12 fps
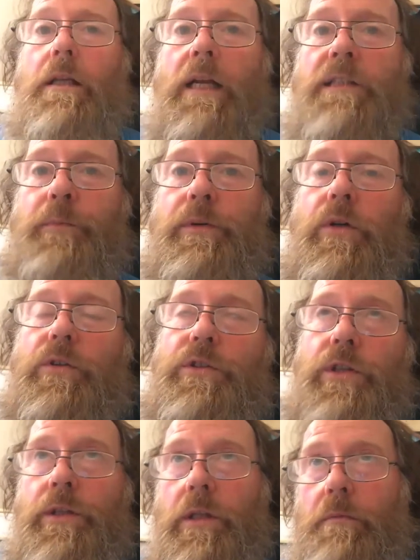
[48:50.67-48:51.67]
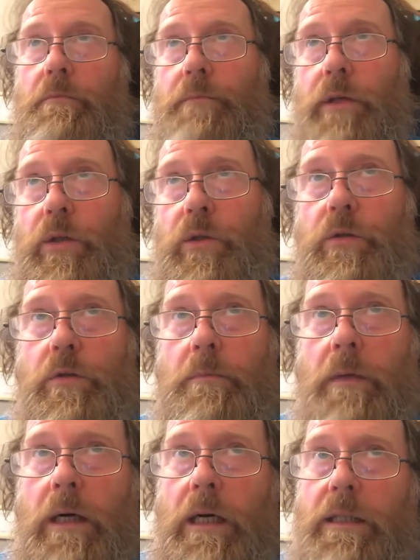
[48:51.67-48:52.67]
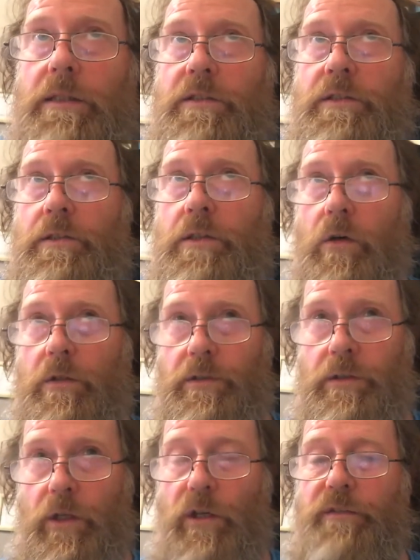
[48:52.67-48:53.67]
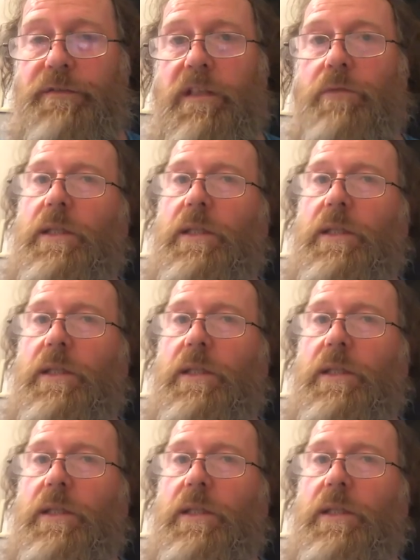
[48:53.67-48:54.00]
last production that blew my socks off, if